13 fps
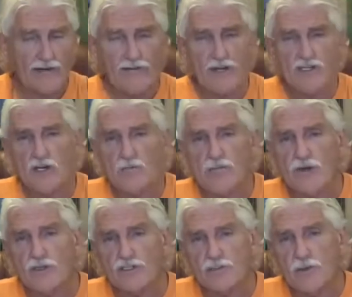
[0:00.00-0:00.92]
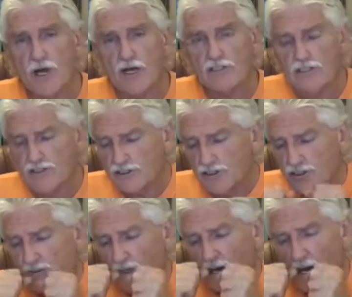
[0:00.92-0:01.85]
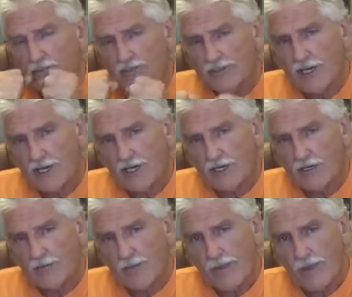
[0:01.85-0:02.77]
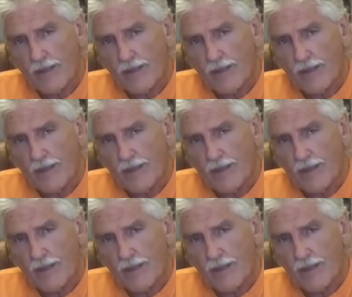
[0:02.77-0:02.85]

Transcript: and these are mucus plugs, and it's just what I'm saying,